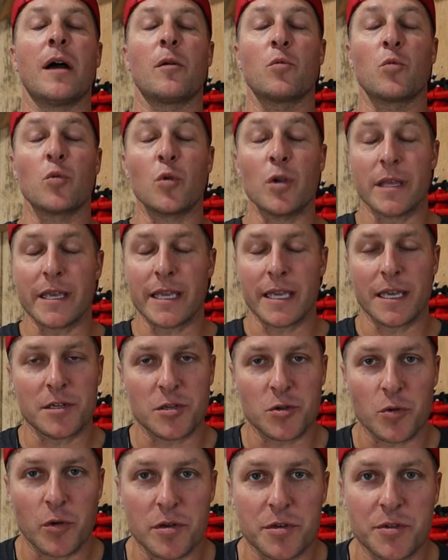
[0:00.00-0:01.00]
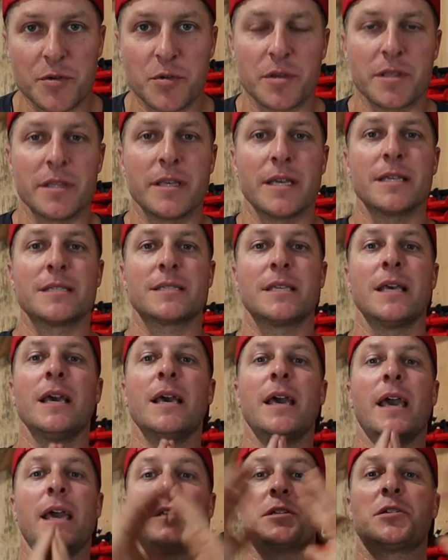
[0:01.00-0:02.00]
I really enjoy doing this
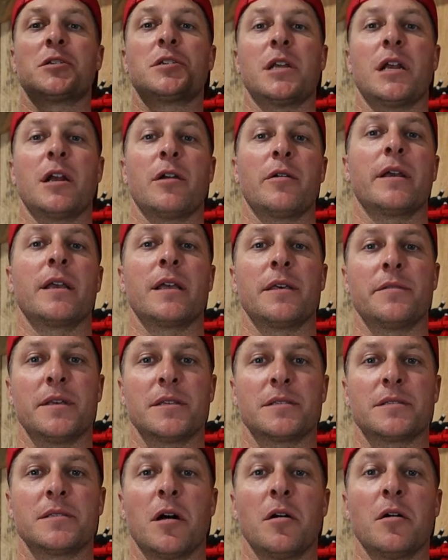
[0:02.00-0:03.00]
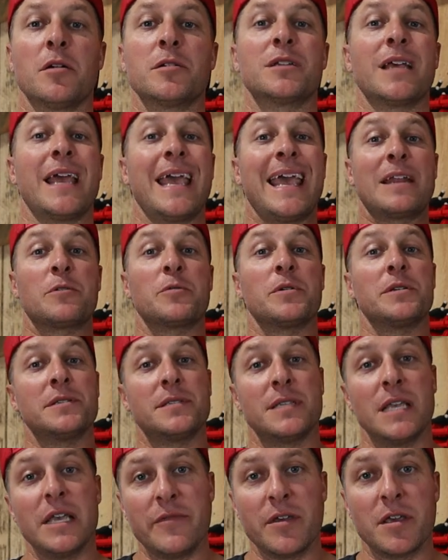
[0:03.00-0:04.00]
and sharing this knowledge and
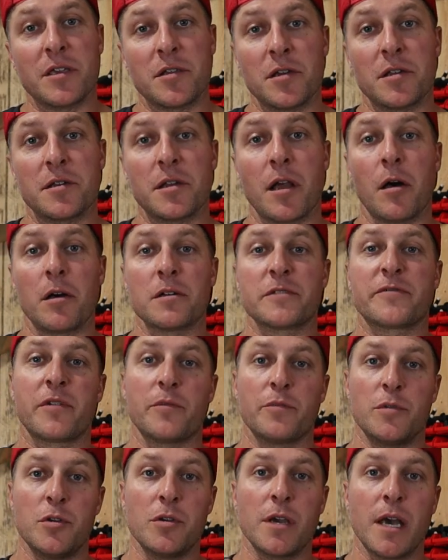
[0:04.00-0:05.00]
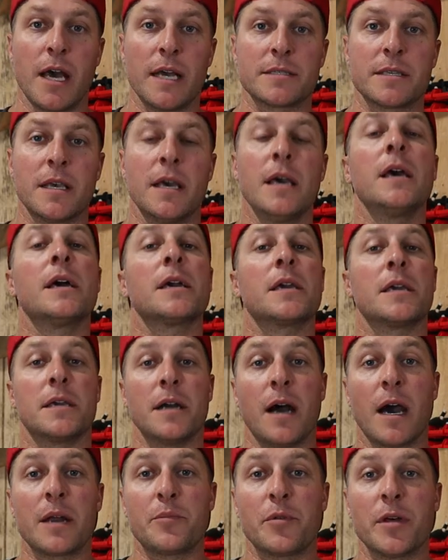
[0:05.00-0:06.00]
receiving good knowledge from you guys.
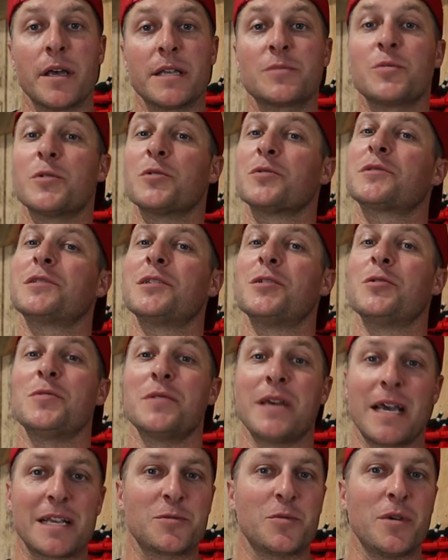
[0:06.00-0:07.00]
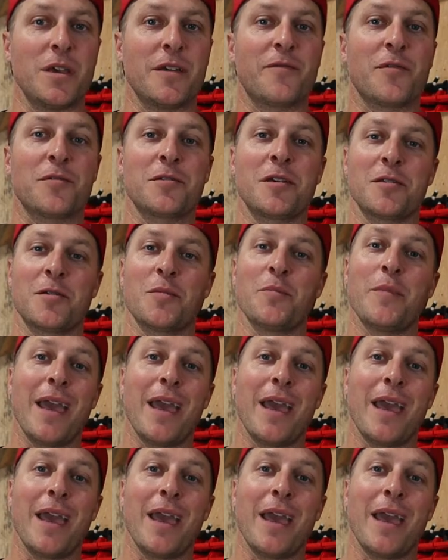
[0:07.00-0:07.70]
God bless. We will see you next week for another